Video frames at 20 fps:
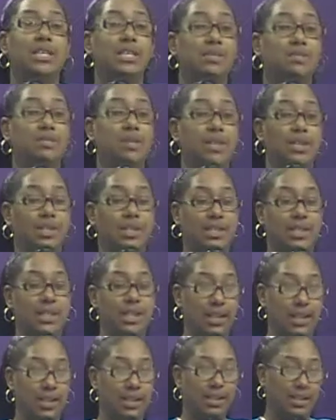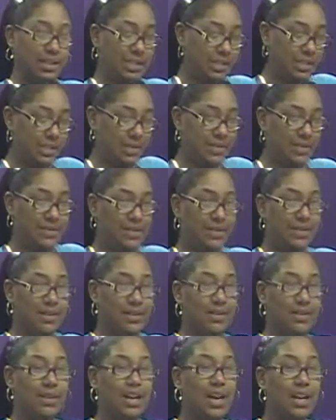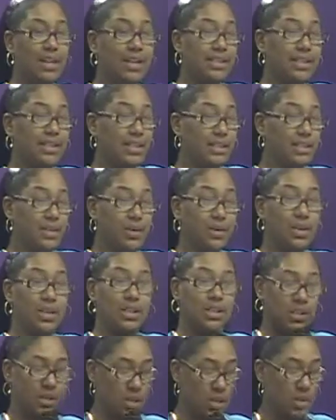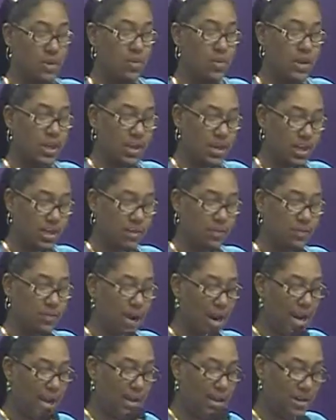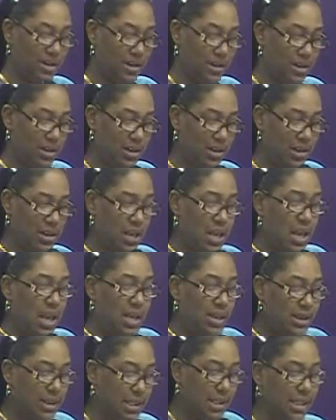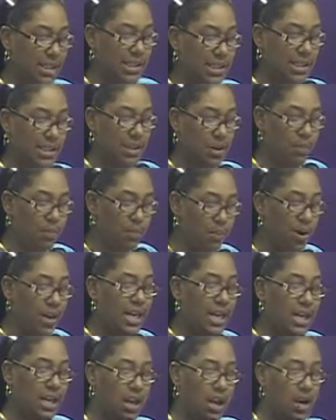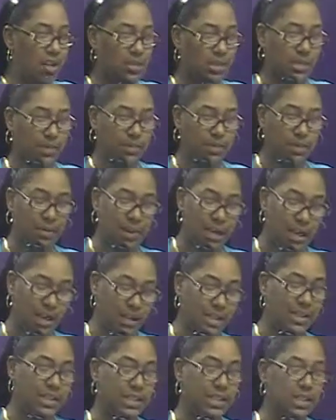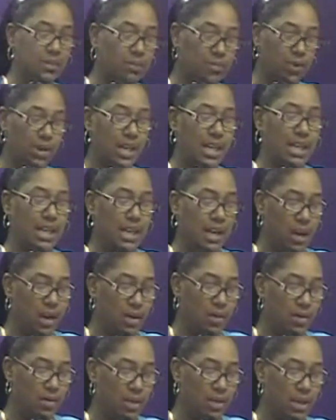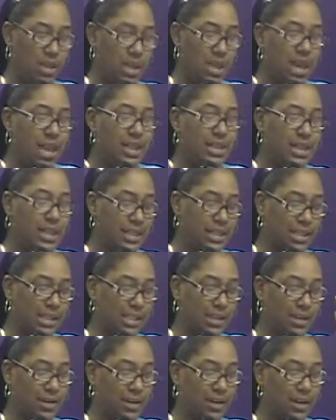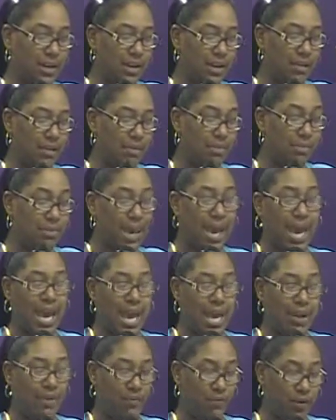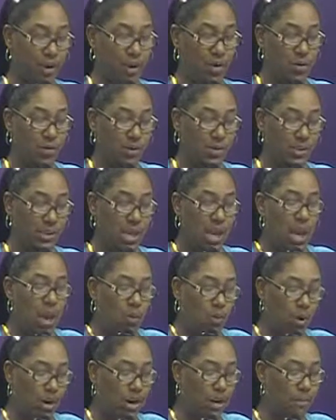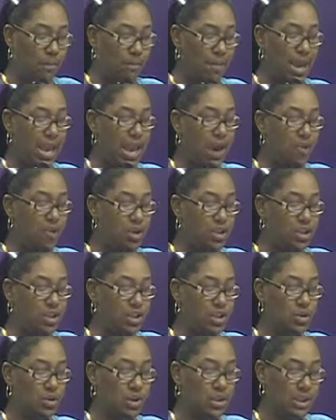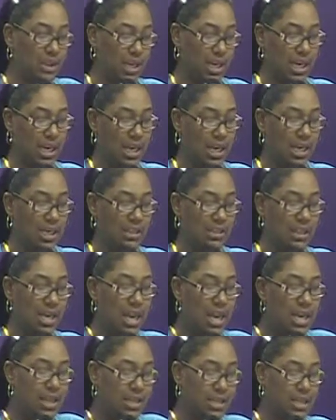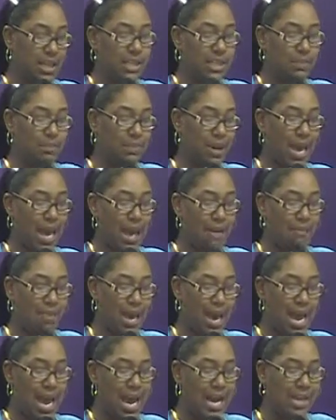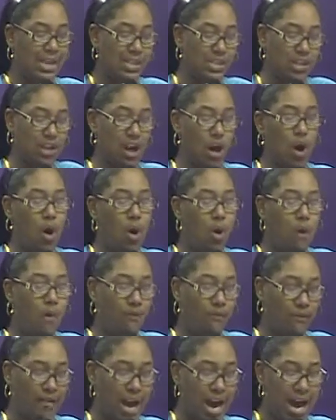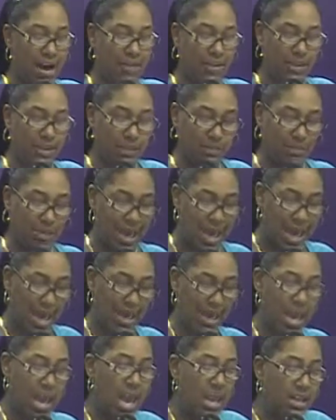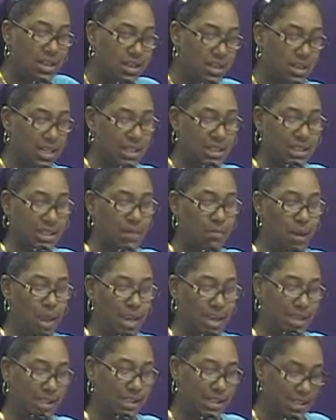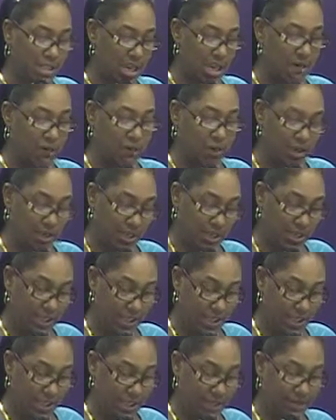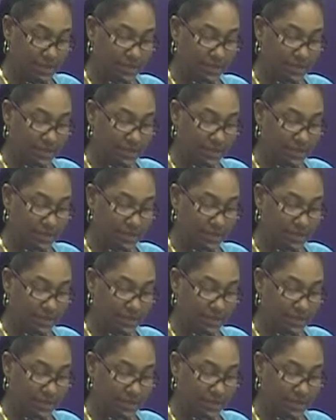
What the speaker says: book says. Now listen to it because then you can get to right. This is pretty low. This is bad, folks. When a man would do things this bad behind his own father's back just to make himself look good.